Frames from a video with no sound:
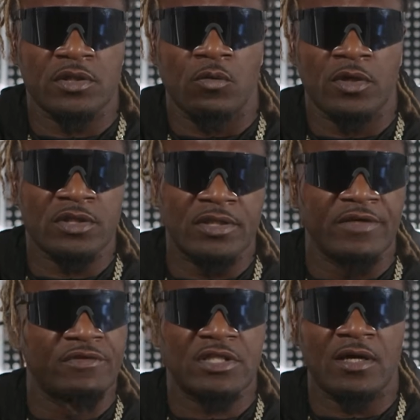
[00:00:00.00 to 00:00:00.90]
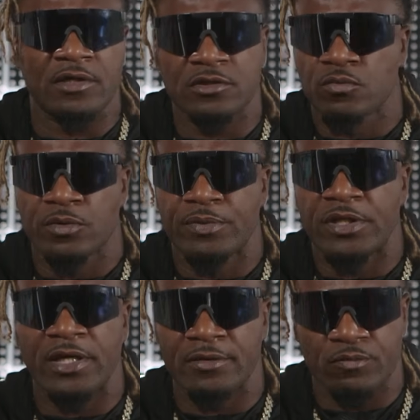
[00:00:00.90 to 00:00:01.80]
No one even thought this would be
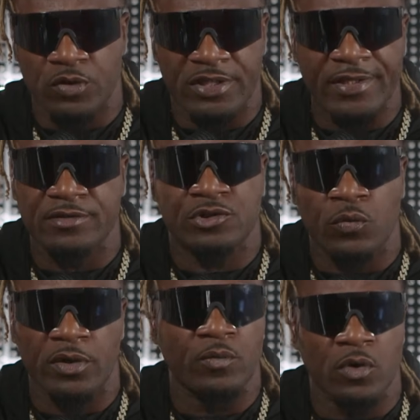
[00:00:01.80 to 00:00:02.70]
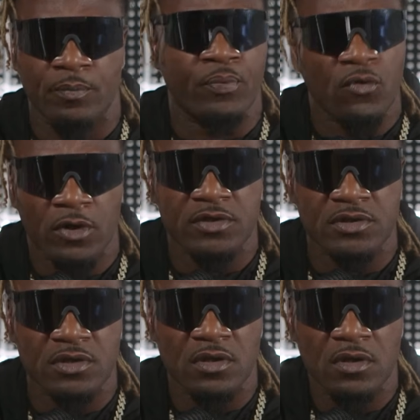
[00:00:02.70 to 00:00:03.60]
in within 21
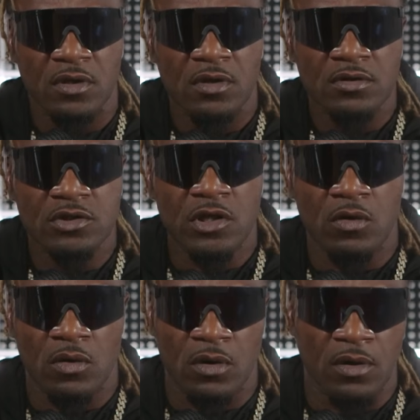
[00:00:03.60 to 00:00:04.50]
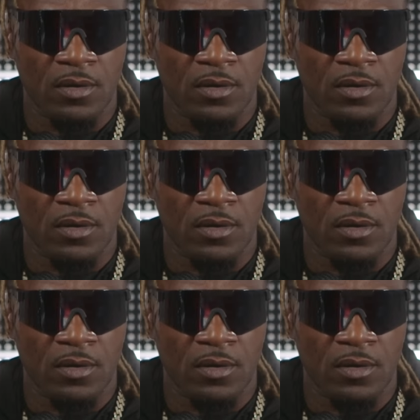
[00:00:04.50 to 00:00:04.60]
points. So um, yeah.